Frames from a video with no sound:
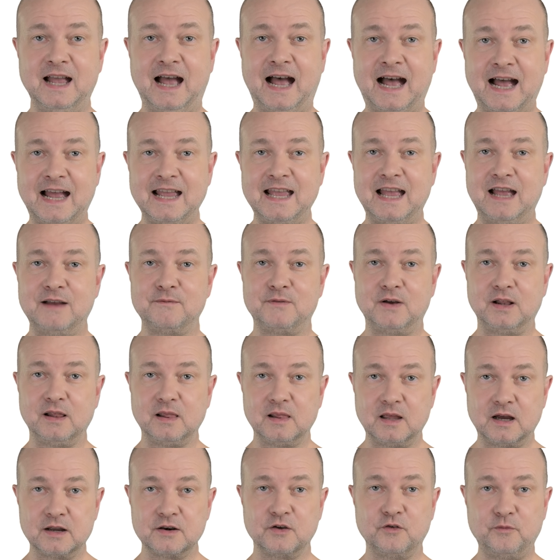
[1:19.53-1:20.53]
I have a
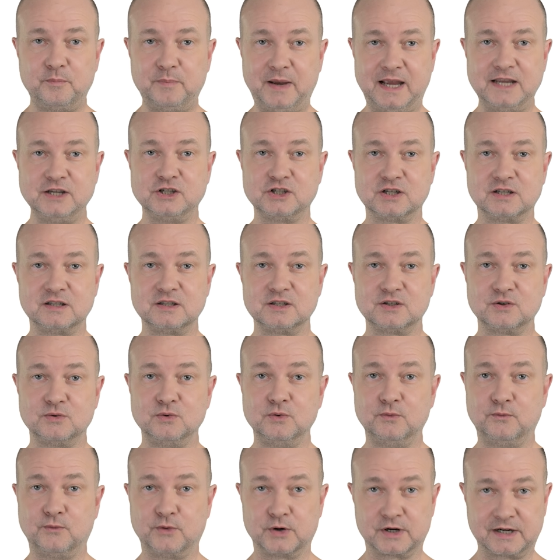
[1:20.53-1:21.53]
lot of patients
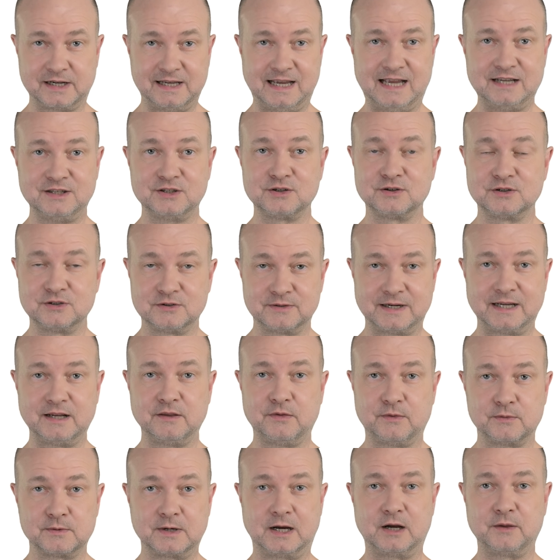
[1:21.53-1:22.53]
who forget to
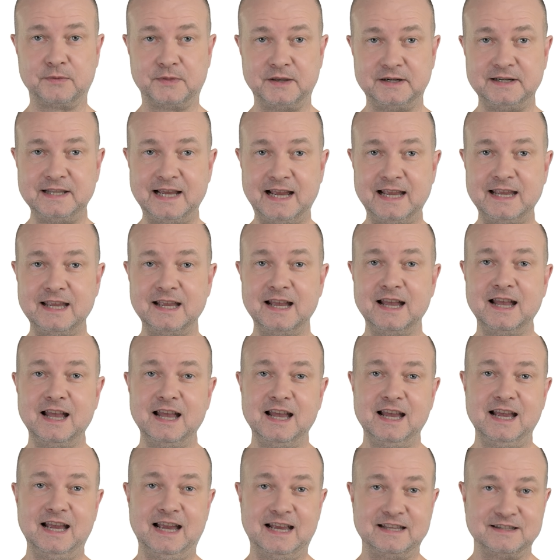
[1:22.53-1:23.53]
drink throughout the day
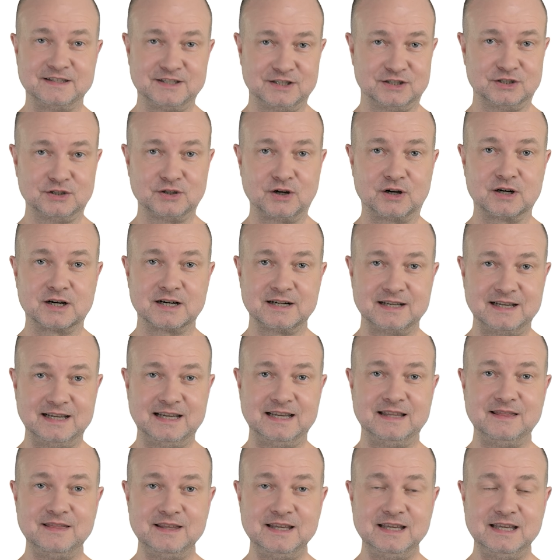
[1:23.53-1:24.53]
and start
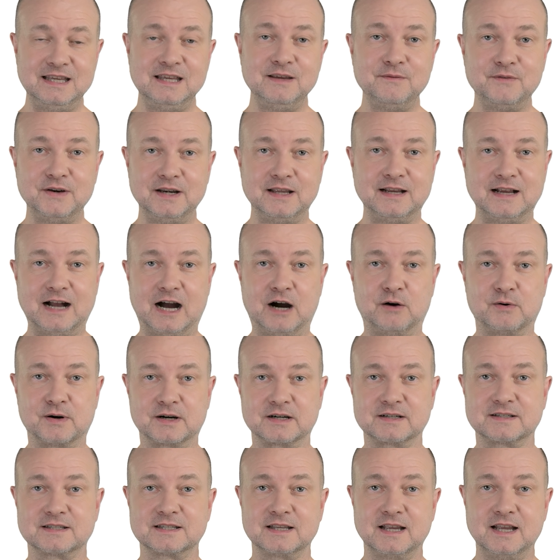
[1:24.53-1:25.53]
in the evening
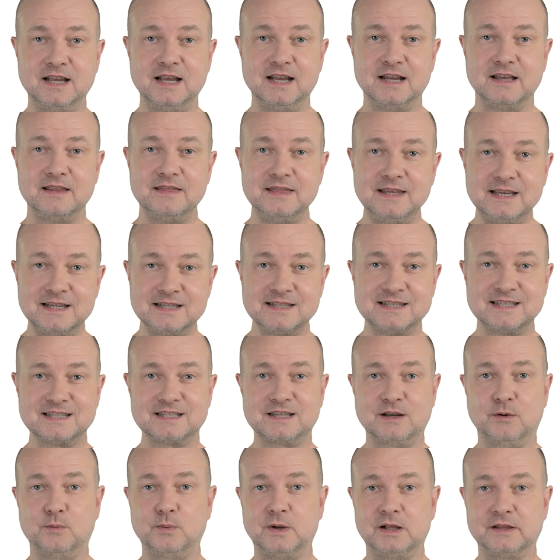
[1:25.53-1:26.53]
hours.
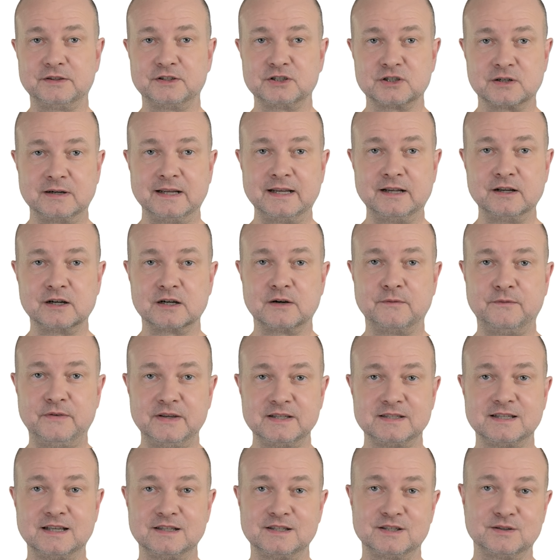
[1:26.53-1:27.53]
This will trigger
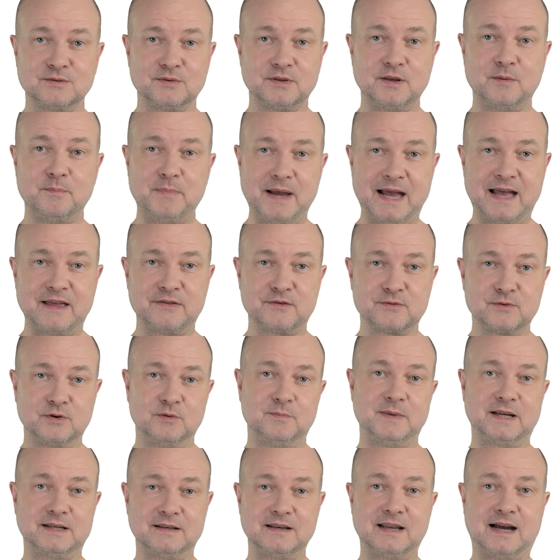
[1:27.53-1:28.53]
visits to the
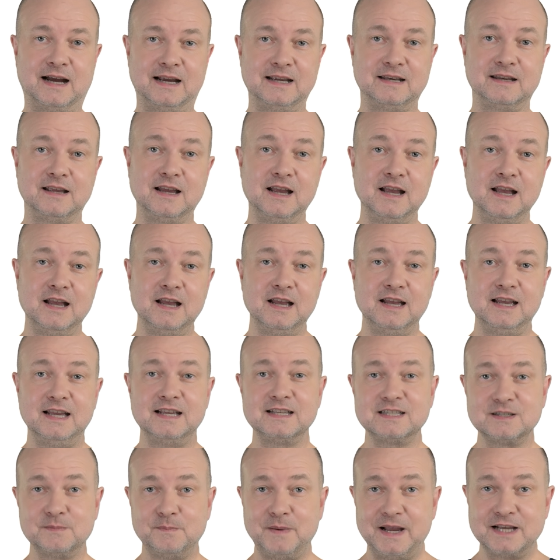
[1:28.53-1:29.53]
bathroom at night.
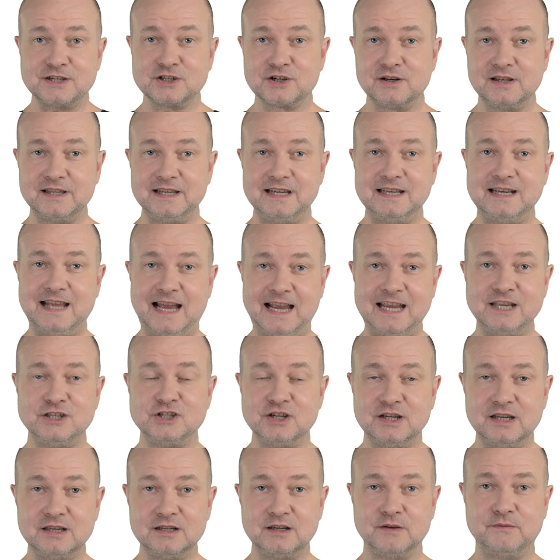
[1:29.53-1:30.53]
Especially in
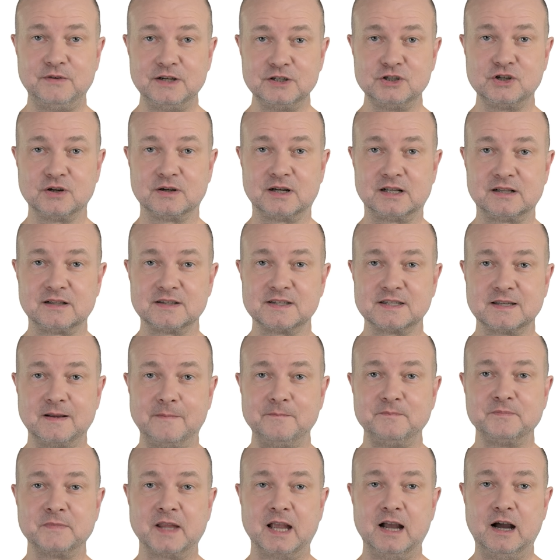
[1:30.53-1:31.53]
aging individuals,
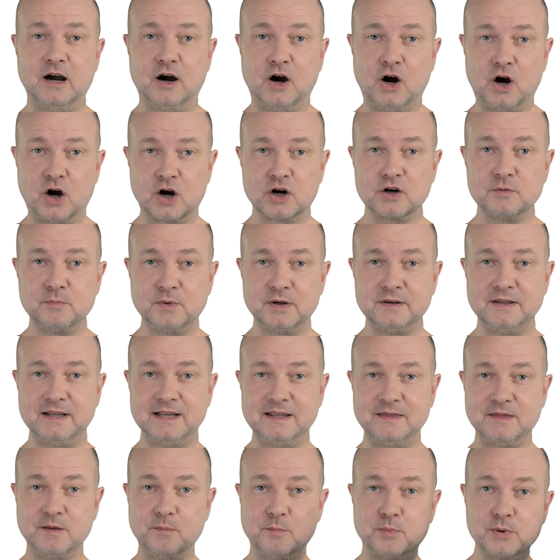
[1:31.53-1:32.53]
a hormone
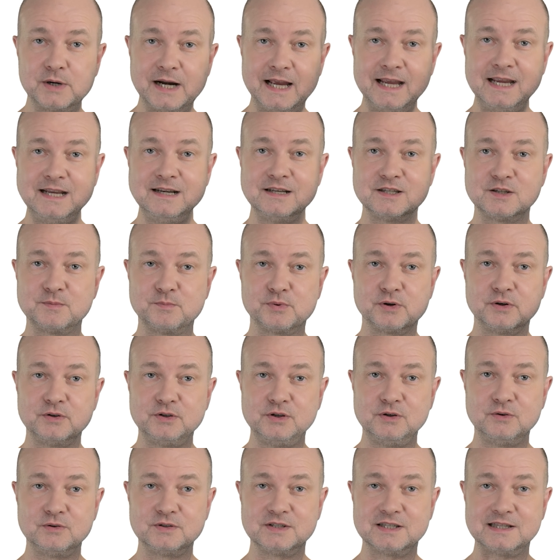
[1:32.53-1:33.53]
in the brain is
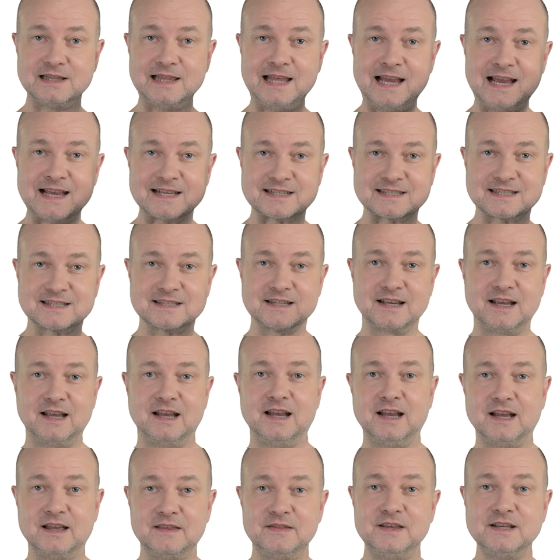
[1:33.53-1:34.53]
produced less.
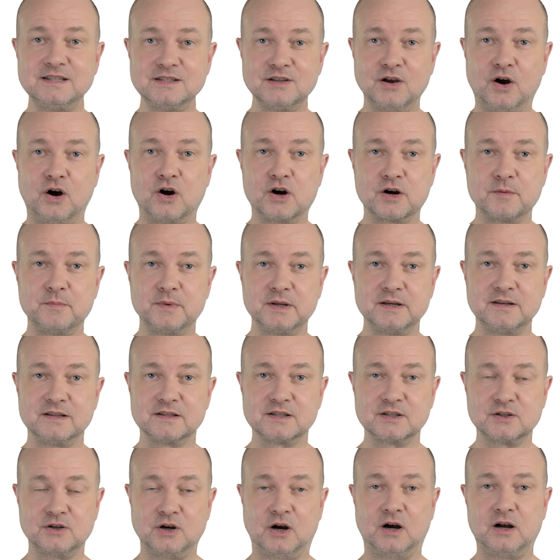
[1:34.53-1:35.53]
This hormone
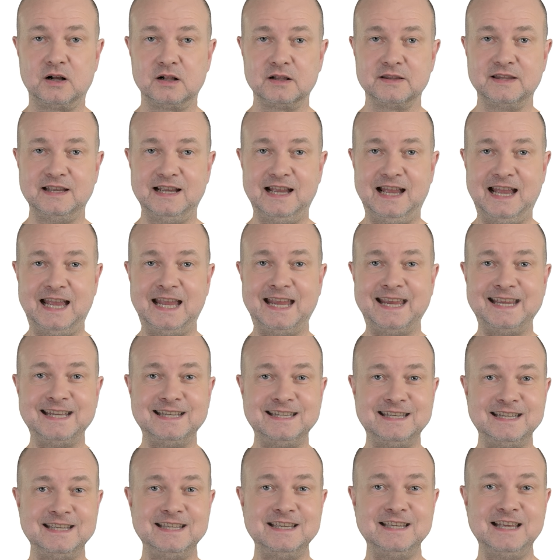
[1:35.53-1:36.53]
is called
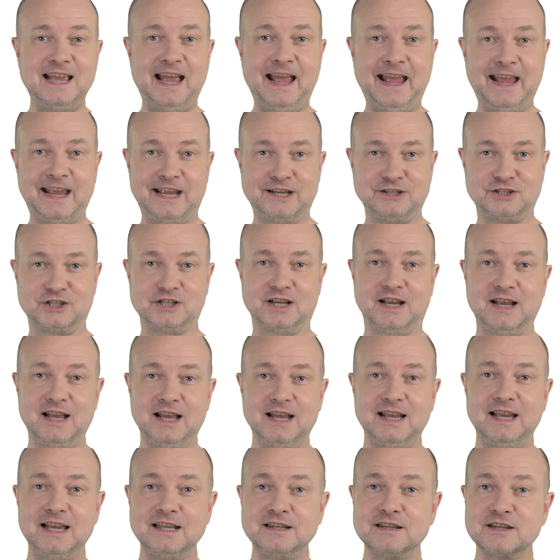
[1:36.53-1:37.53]
ADH.
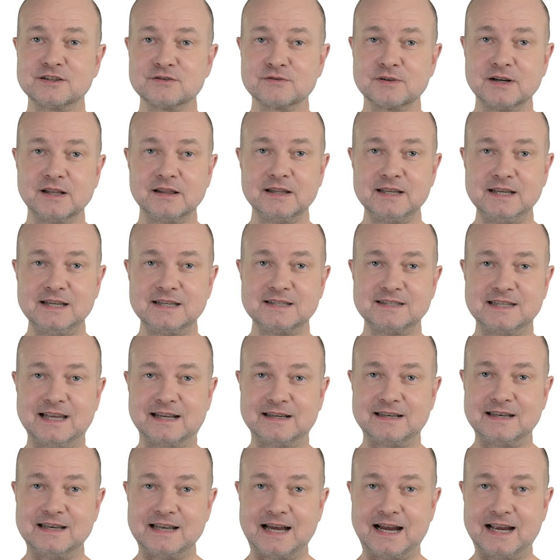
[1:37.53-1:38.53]
It is released
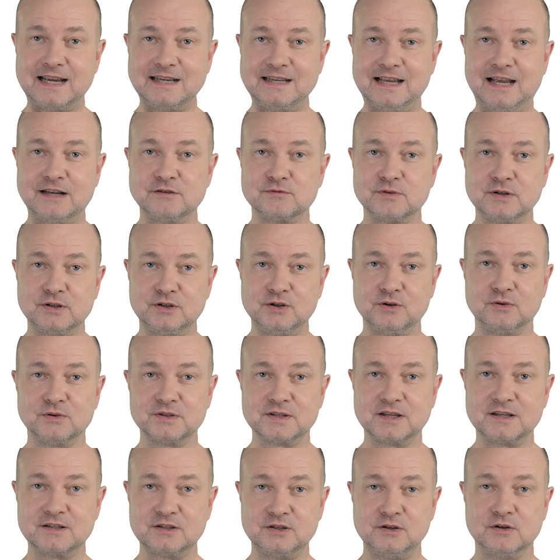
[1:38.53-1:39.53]
at night and
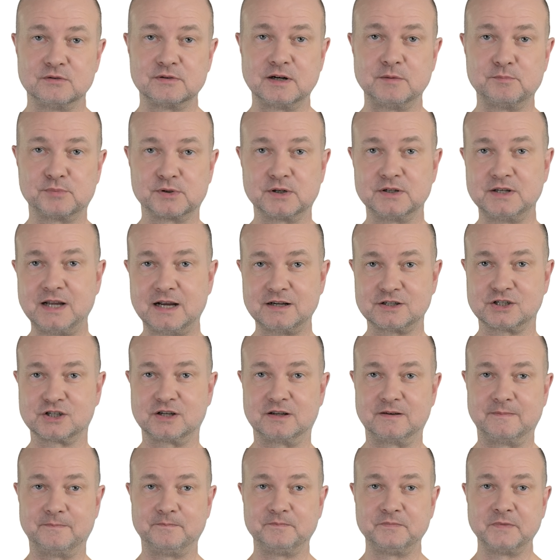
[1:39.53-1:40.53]
reduces urine
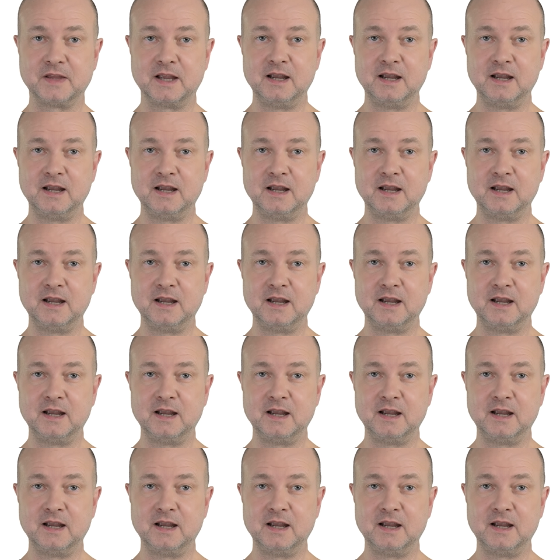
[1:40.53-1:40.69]
production.